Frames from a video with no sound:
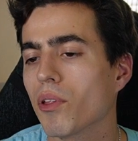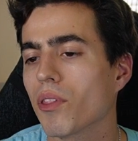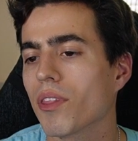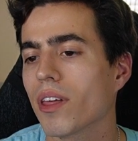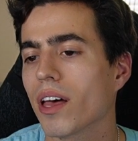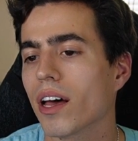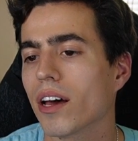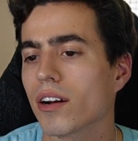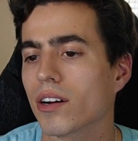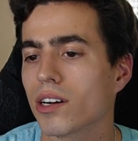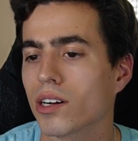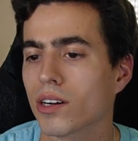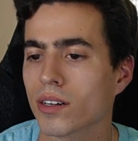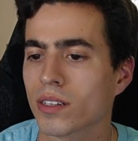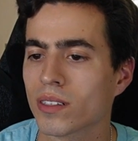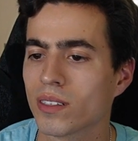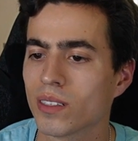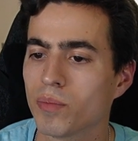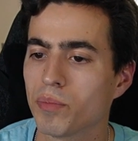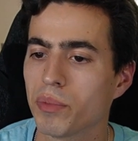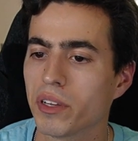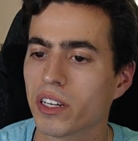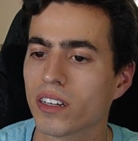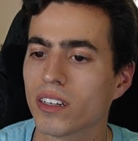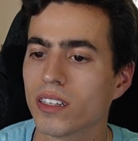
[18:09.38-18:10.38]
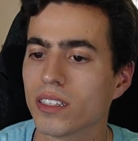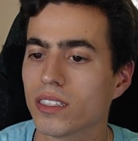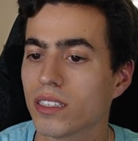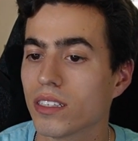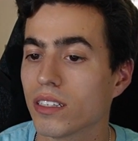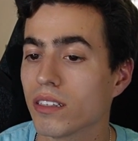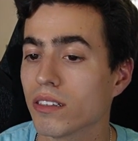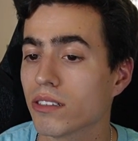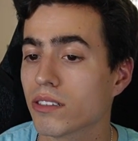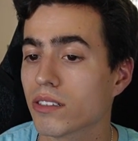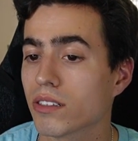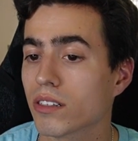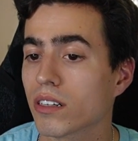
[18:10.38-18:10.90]
that are
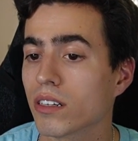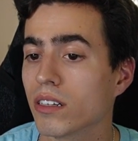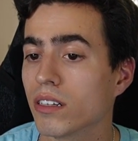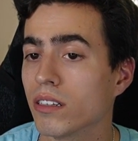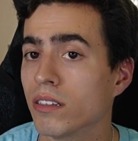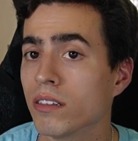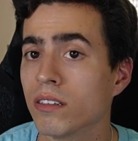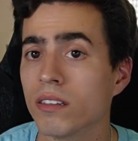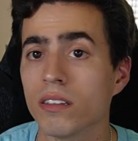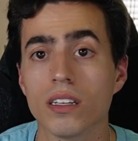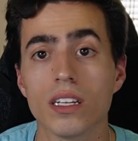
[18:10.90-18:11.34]
experiencing certain